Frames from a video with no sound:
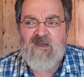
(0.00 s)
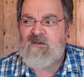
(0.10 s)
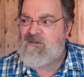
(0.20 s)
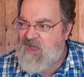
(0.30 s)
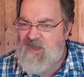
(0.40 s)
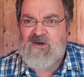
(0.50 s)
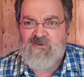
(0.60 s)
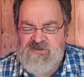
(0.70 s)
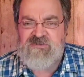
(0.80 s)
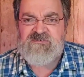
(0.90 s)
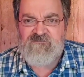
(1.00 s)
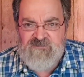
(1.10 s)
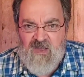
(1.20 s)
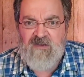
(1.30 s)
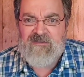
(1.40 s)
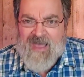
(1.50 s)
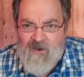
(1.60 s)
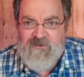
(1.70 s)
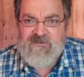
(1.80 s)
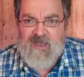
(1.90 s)
And a lot of Christians have
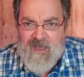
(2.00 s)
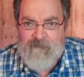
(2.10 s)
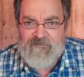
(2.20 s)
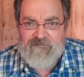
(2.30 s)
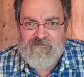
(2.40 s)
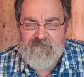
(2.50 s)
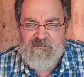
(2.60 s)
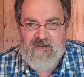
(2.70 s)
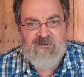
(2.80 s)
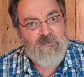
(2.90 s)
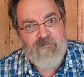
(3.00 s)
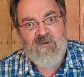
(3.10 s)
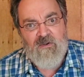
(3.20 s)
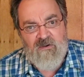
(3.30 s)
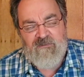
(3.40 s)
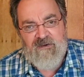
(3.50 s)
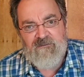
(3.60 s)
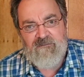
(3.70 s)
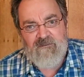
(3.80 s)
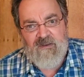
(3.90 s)
allowed it to happen and don't belong
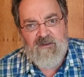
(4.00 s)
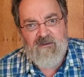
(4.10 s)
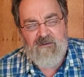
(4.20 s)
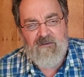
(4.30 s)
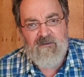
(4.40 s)
there, okay?